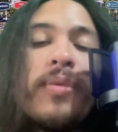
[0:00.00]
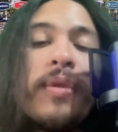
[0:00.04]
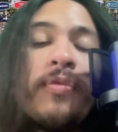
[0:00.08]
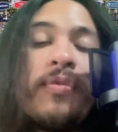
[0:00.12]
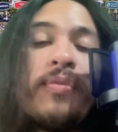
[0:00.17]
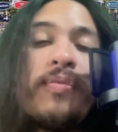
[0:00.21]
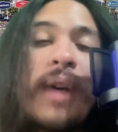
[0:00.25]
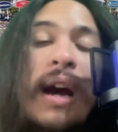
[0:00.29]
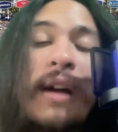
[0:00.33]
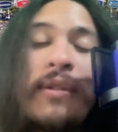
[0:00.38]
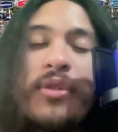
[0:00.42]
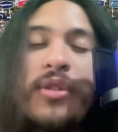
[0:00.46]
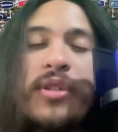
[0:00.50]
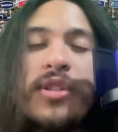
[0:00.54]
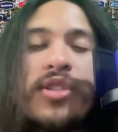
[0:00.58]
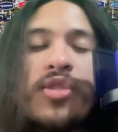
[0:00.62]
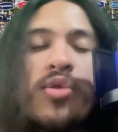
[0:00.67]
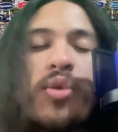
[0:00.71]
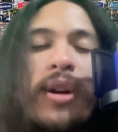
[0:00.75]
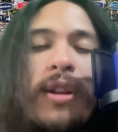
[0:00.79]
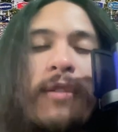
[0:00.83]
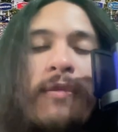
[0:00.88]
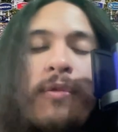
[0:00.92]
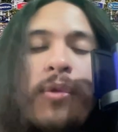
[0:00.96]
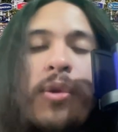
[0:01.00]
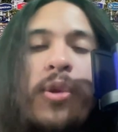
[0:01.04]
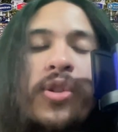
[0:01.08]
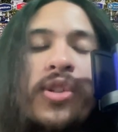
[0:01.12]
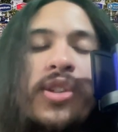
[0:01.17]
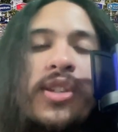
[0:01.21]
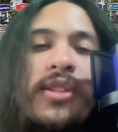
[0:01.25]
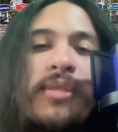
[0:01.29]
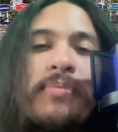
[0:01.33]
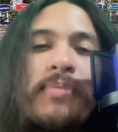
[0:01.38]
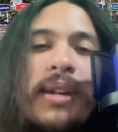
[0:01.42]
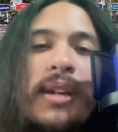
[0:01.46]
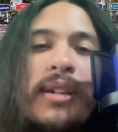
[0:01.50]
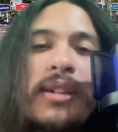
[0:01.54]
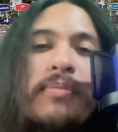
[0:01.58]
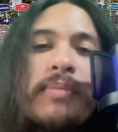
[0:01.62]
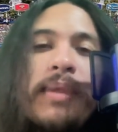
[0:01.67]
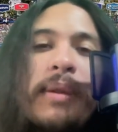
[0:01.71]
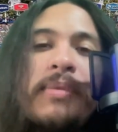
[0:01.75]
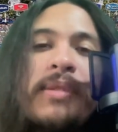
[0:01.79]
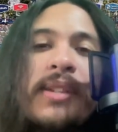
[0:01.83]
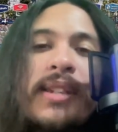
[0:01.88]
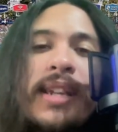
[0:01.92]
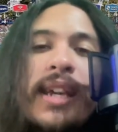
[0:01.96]
after the 24 season,
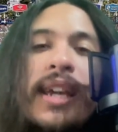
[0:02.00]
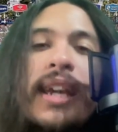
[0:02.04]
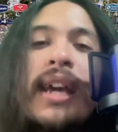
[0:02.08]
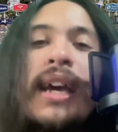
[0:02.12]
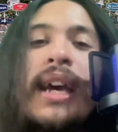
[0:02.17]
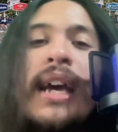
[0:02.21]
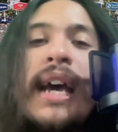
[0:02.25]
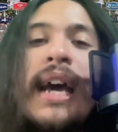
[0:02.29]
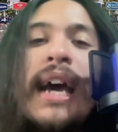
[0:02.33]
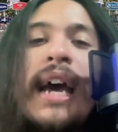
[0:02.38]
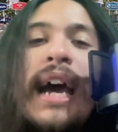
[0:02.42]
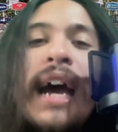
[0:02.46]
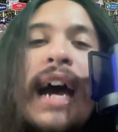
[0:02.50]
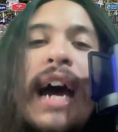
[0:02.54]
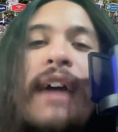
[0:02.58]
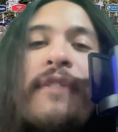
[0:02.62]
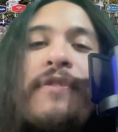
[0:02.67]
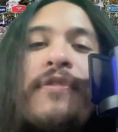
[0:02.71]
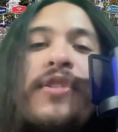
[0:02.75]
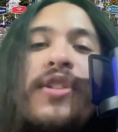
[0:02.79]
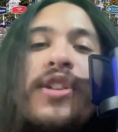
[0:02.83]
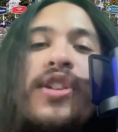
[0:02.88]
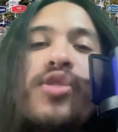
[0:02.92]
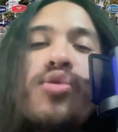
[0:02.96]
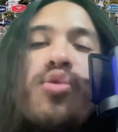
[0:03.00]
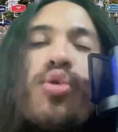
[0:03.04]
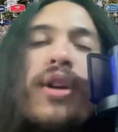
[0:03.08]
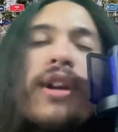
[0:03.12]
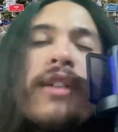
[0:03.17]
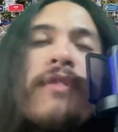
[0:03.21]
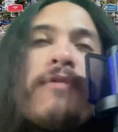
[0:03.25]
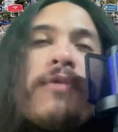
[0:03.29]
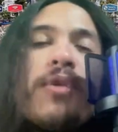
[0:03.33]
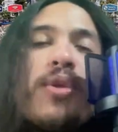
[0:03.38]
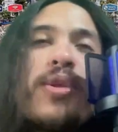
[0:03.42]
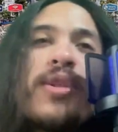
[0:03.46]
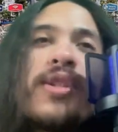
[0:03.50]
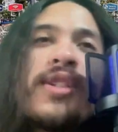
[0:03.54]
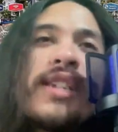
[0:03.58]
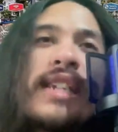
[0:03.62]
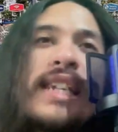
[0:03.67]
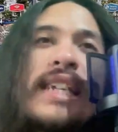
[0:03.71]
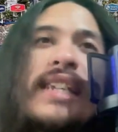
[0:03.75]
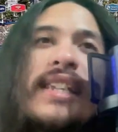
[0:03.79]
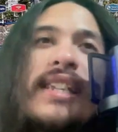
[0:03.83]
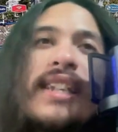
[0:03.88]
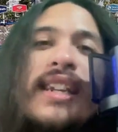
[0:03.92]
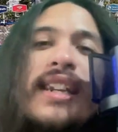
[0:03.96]
my mistake. After the 24
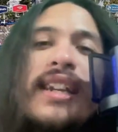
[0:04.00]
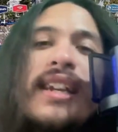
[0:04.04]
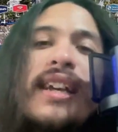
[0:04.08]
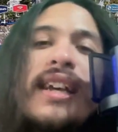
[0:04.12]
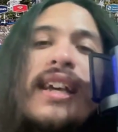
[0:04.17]
season,